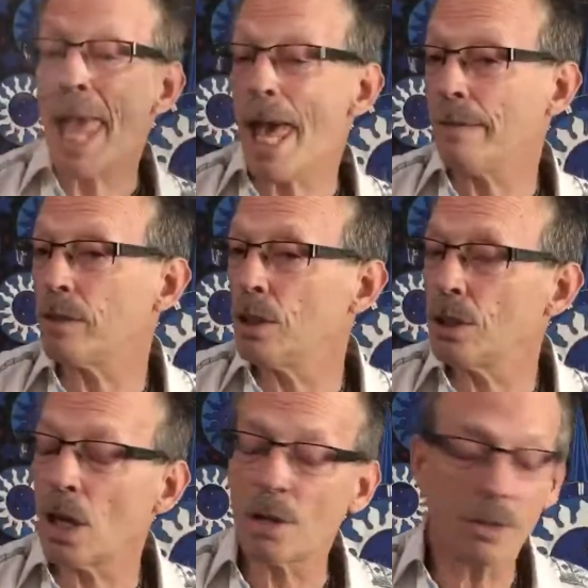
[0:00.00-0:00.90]

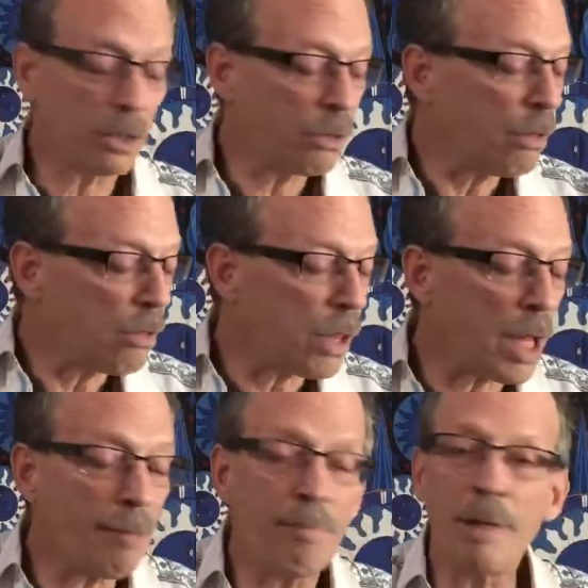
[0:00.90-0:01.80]
every other
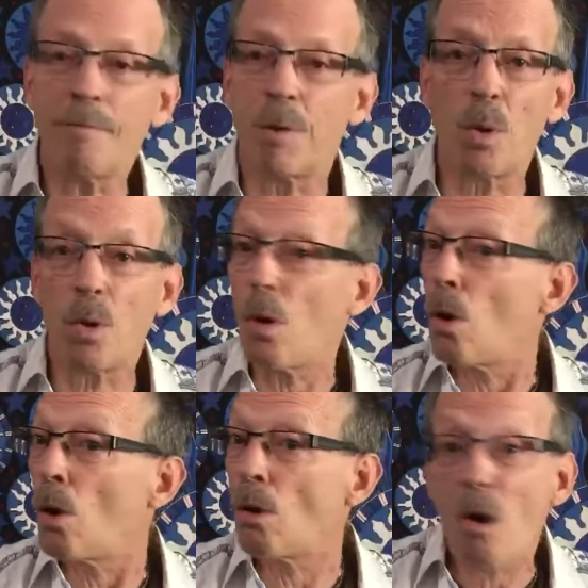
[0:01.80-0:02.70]
love
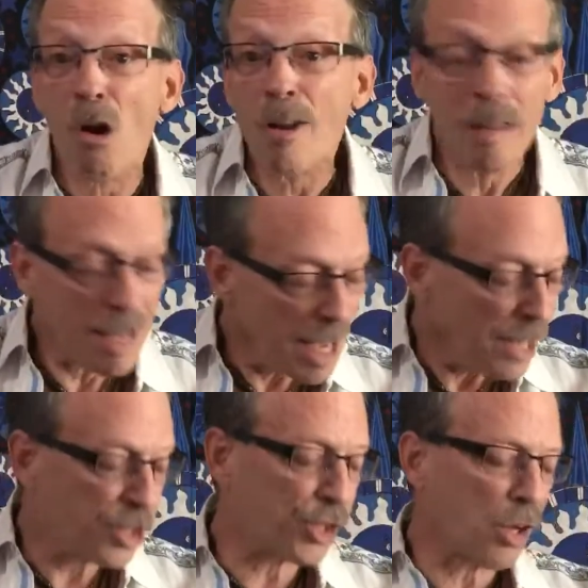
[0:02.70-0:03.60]
before
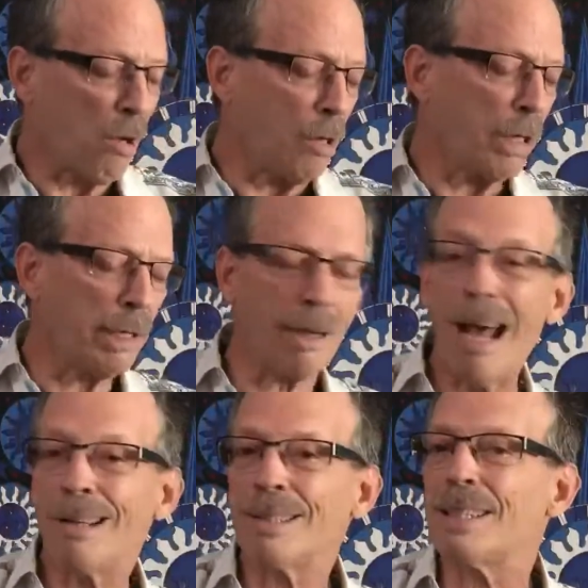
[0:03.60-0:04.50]
started
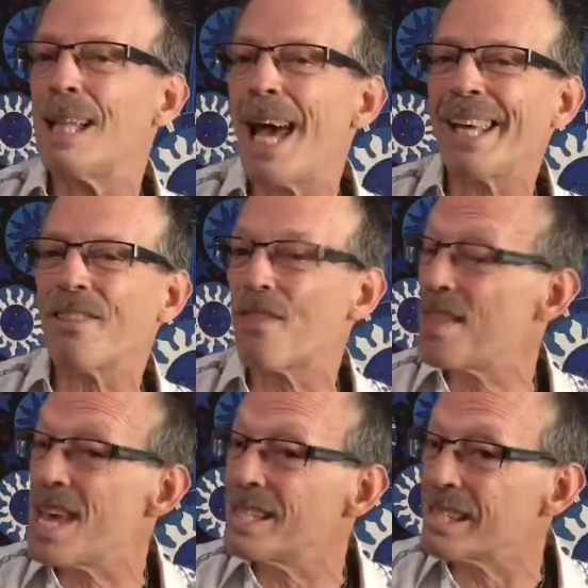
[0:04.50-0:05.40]
out like
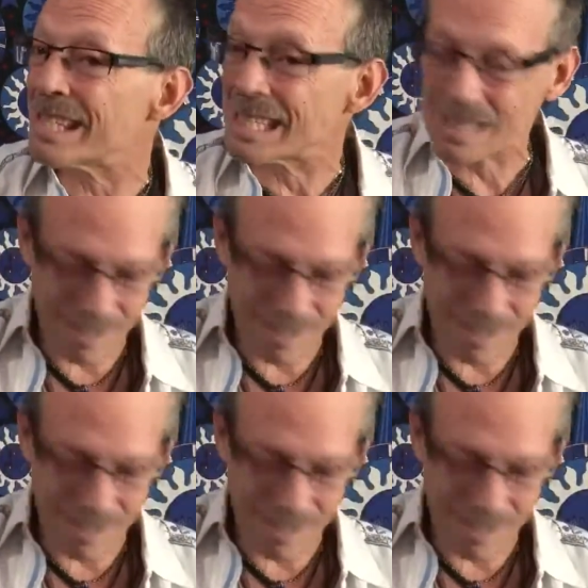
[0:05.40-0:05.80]
this